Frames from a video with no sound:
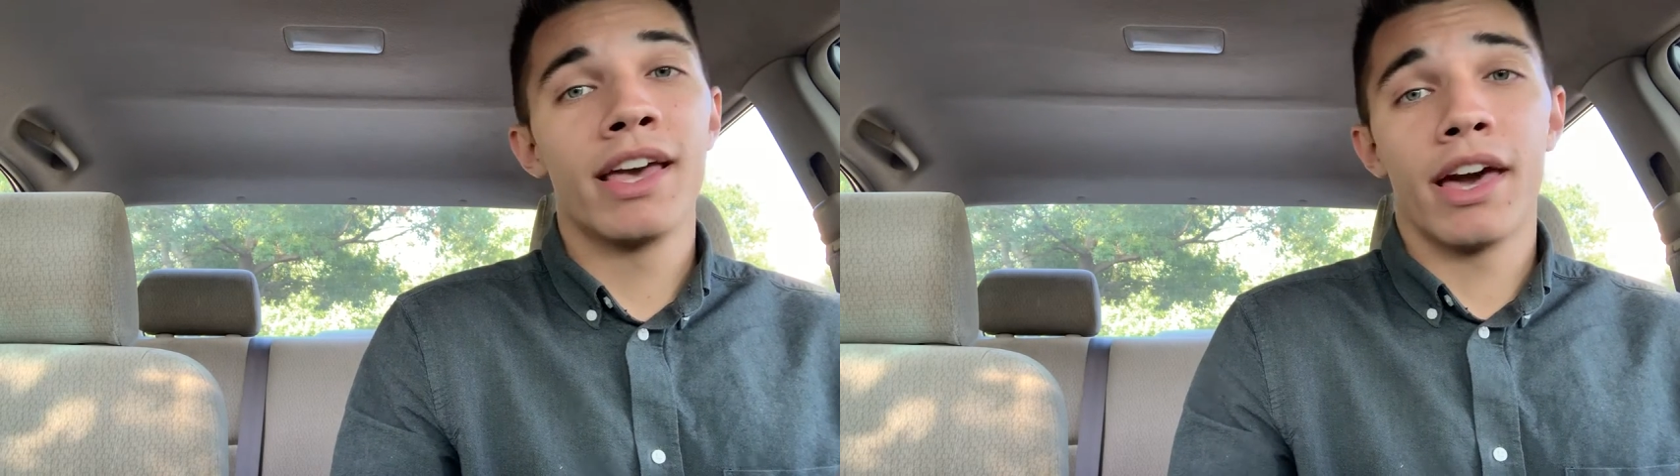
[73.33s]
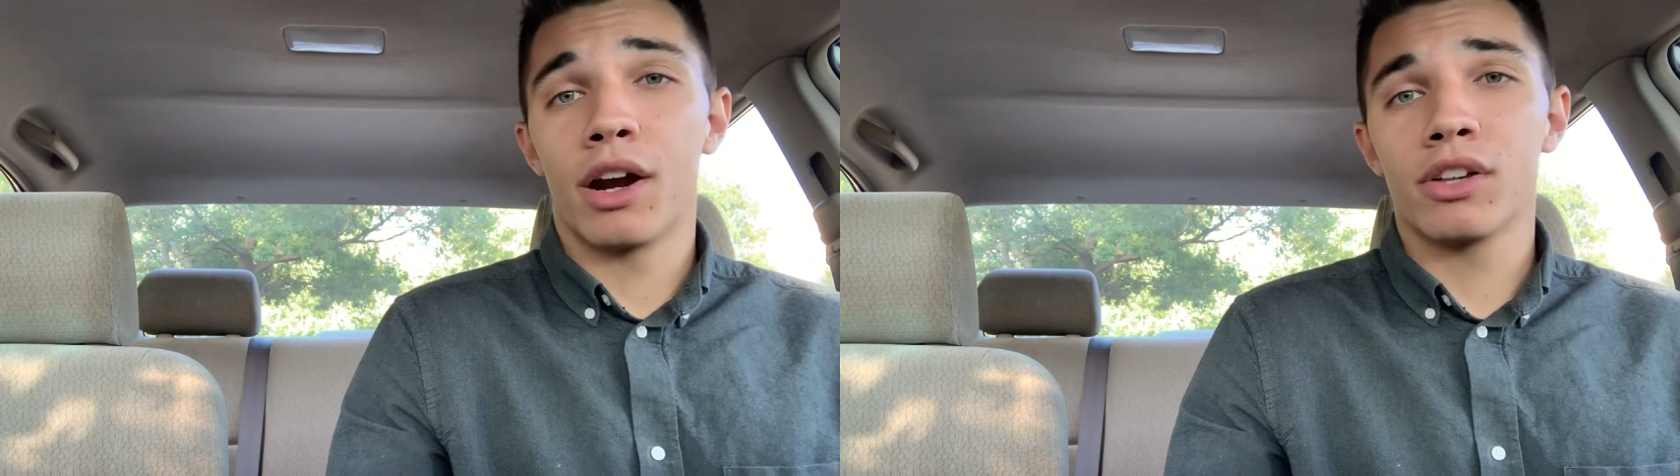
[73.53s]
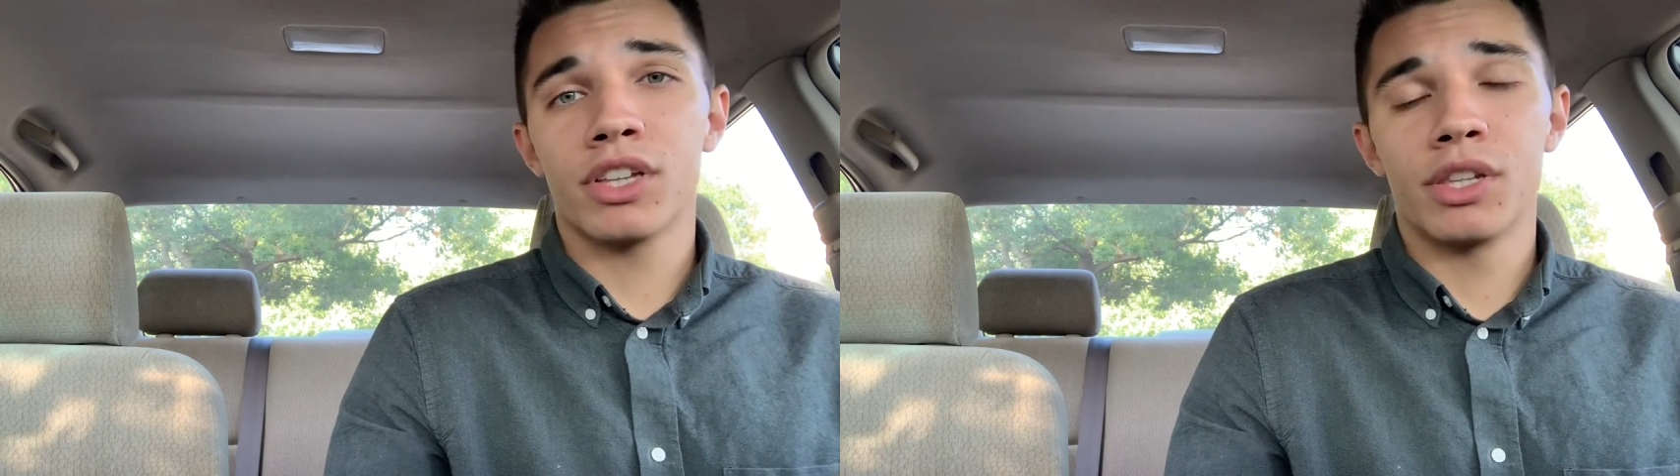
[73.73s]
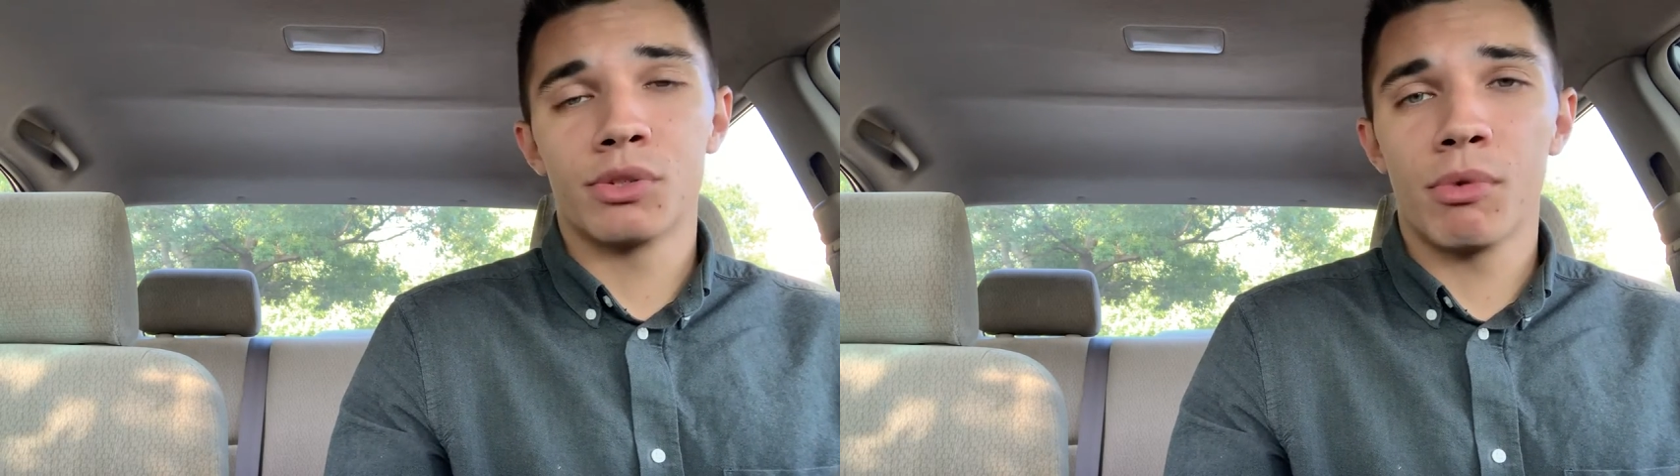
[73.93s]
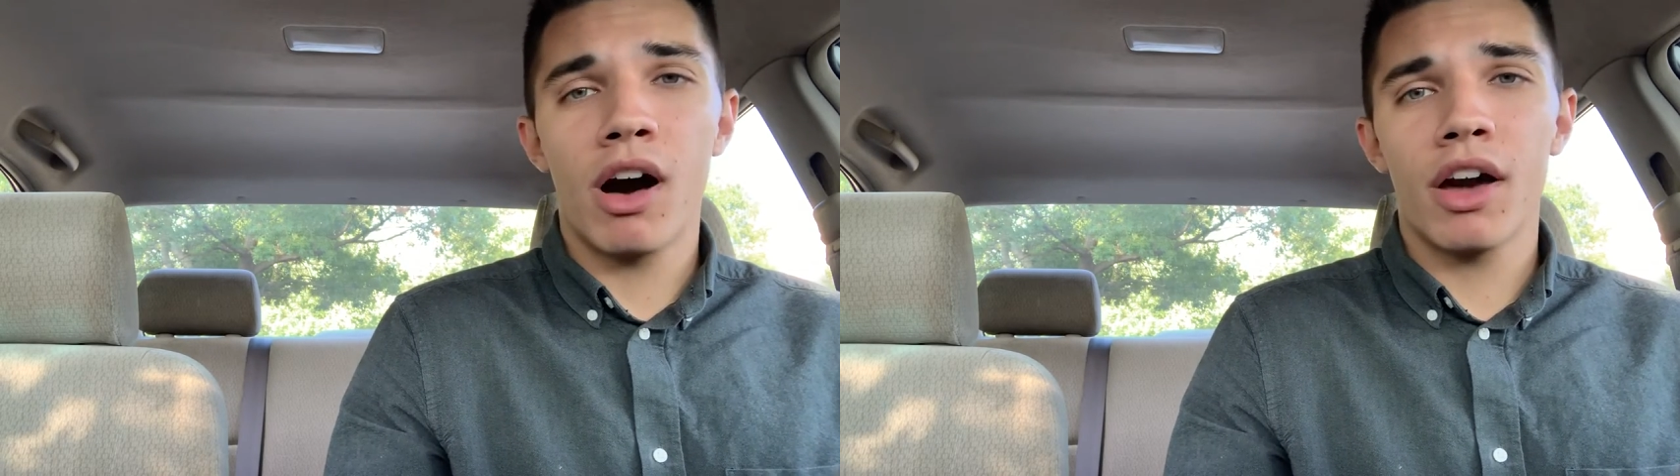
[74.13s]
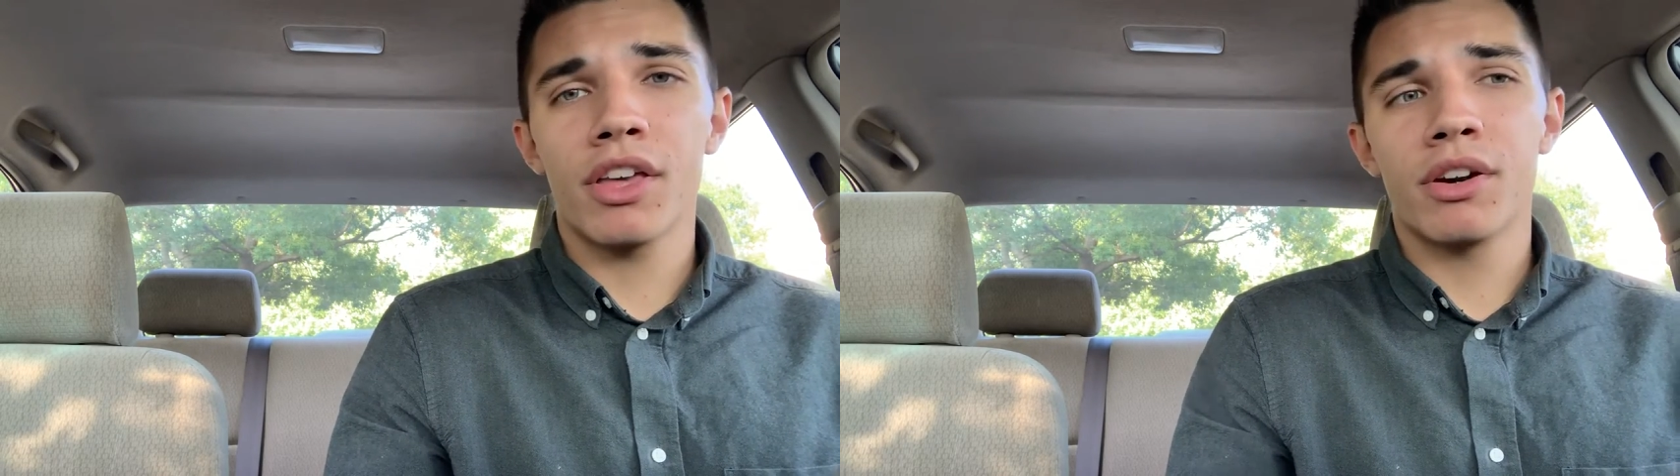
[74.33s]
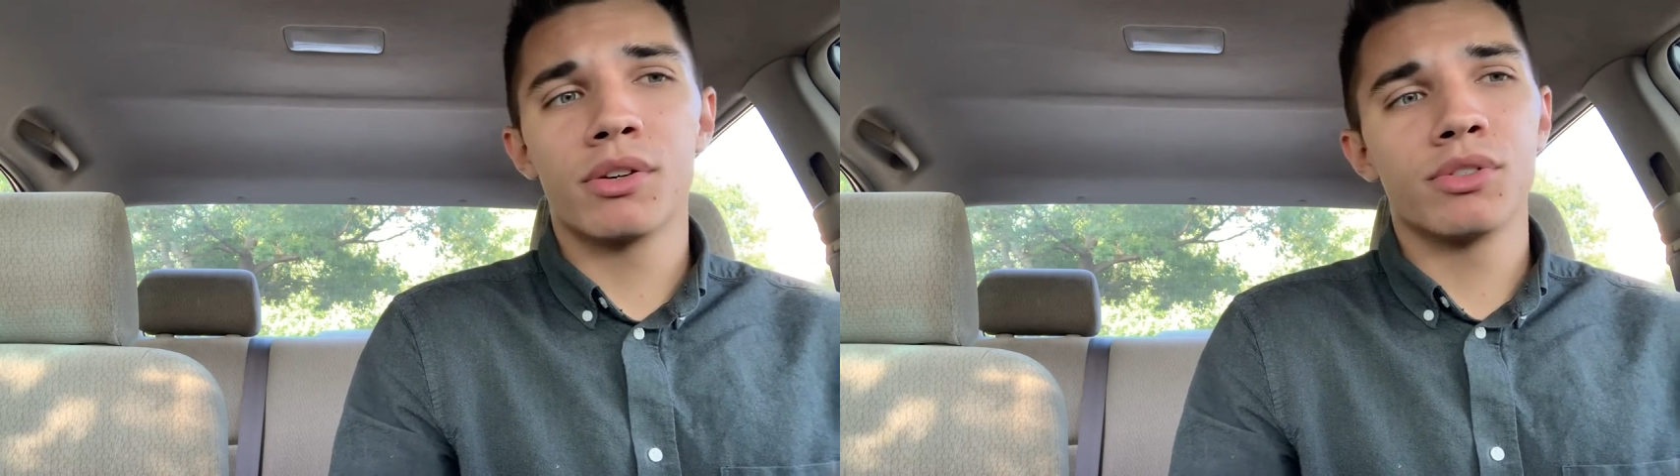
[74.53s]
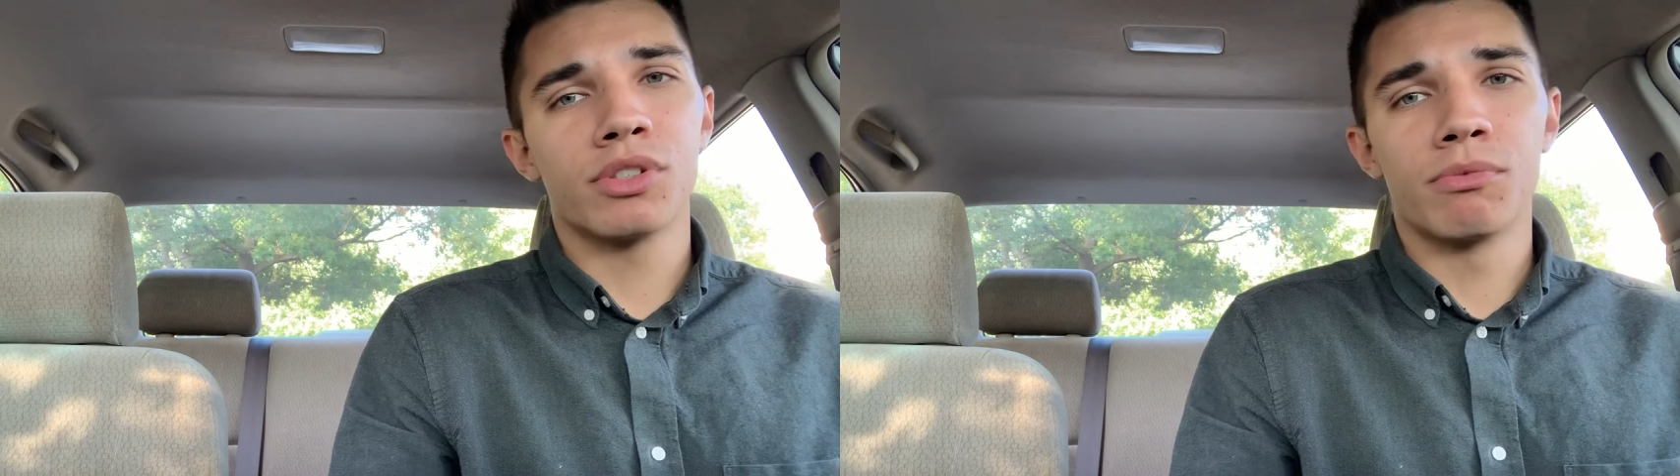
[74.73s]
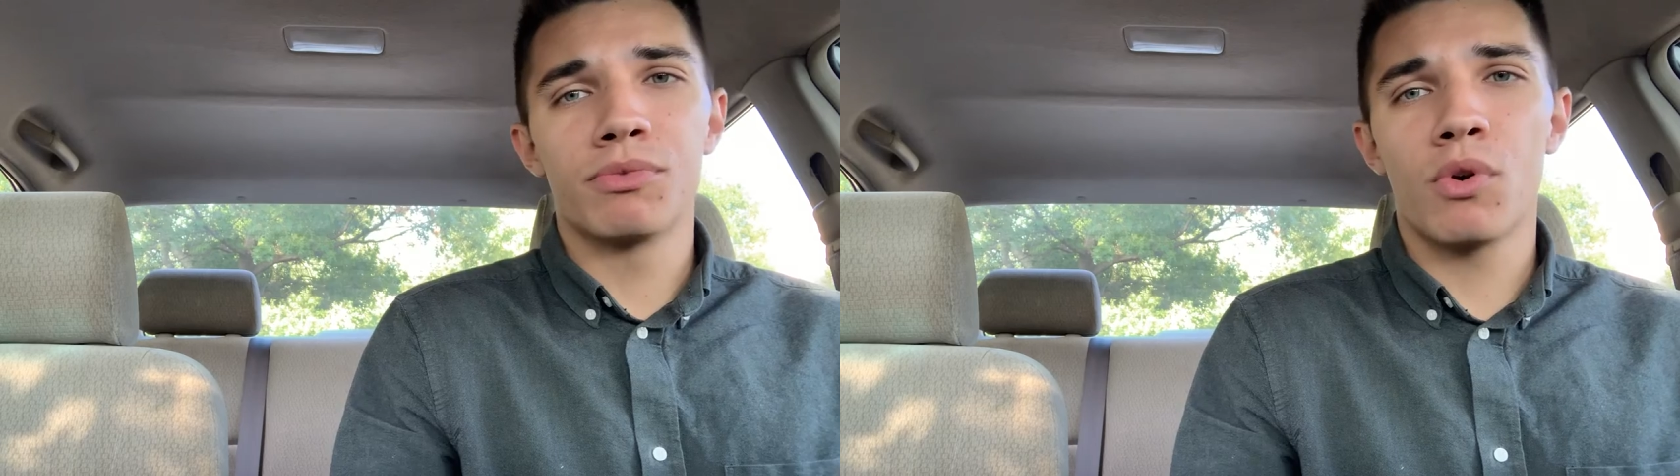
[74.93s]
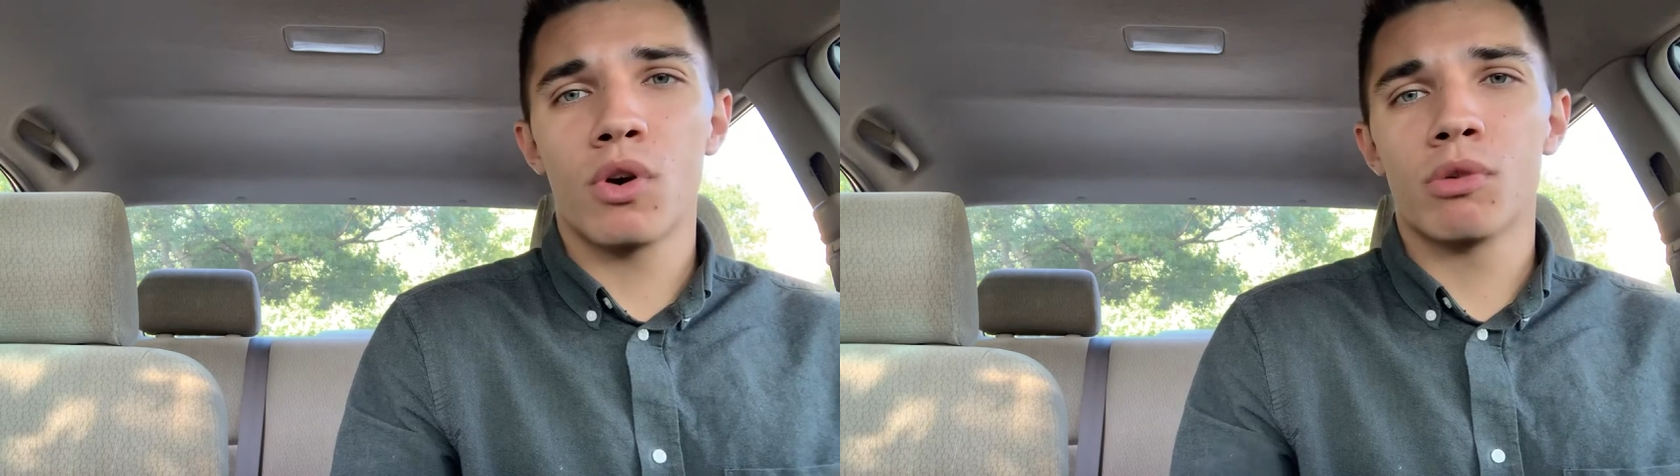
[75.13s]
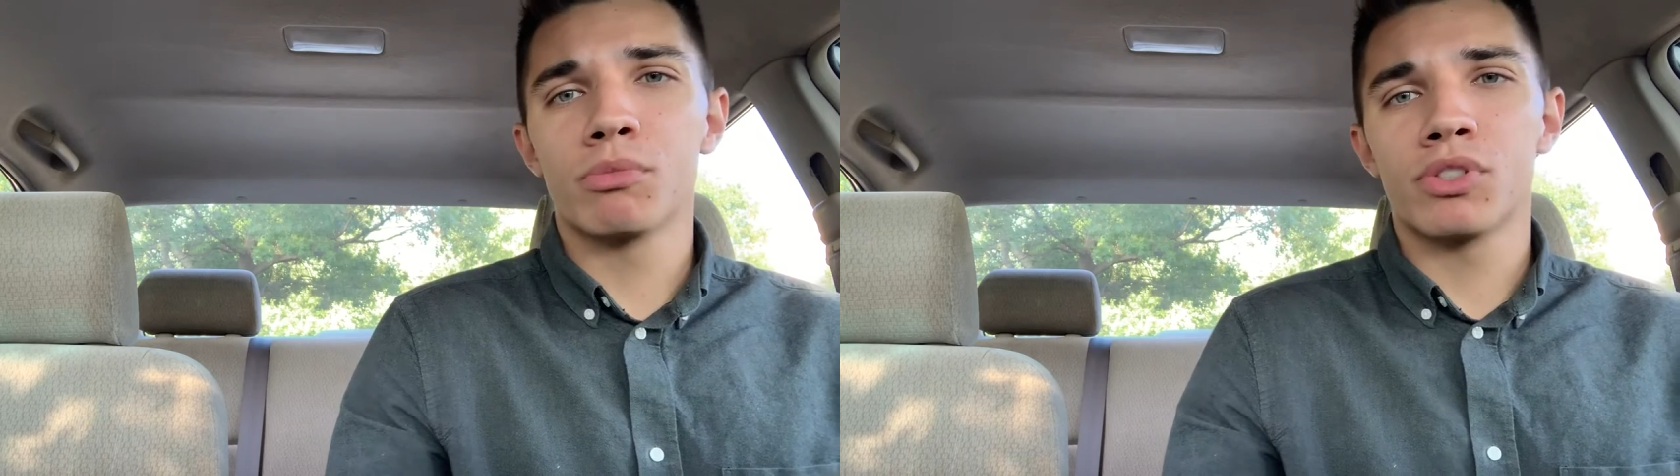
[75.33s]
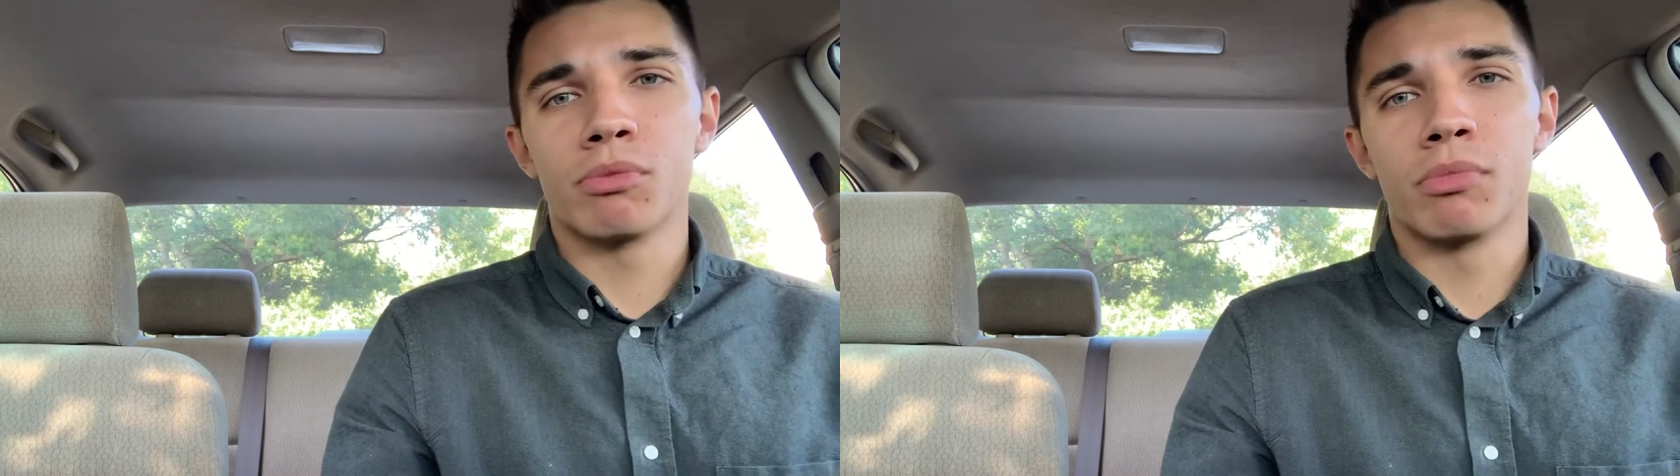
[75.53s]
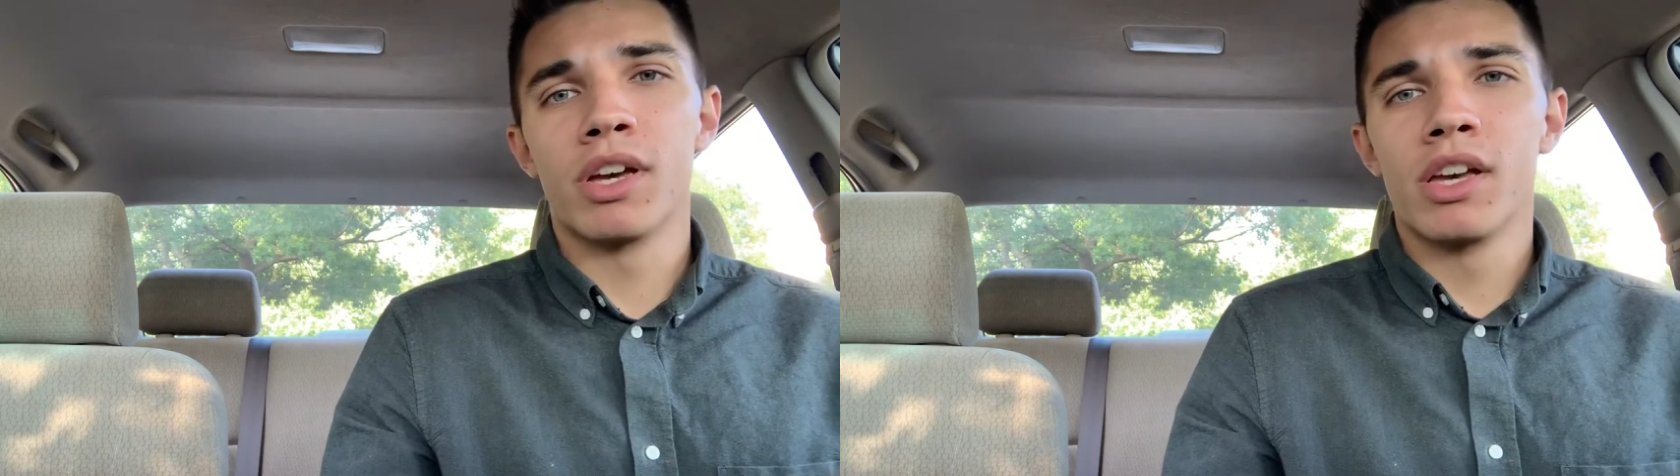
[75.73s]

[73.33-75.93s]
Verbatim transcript: And I'll send you some audios, some forms, some